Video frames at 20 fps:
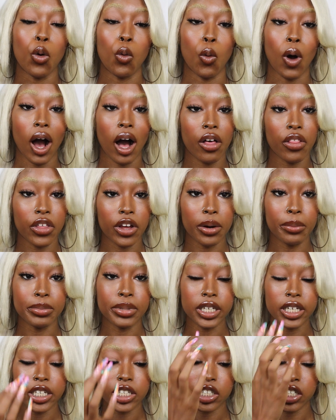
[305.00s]
while they're
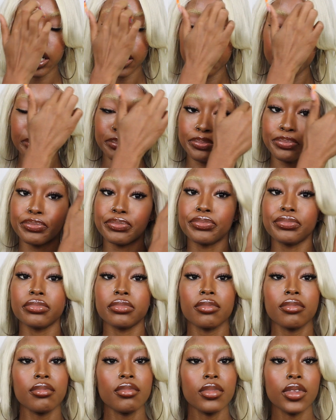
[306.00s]
bleaching,
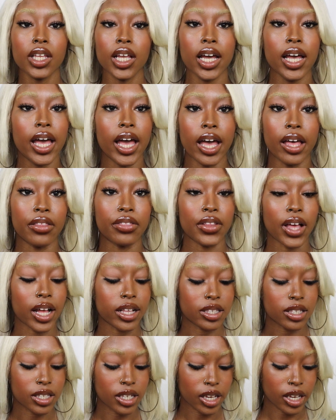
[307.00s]
and
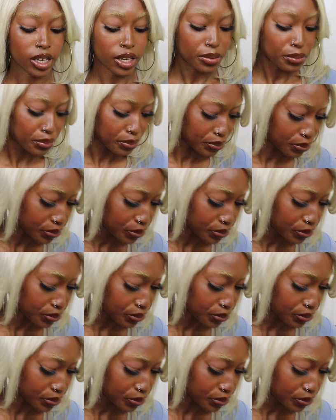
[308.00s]
that's it.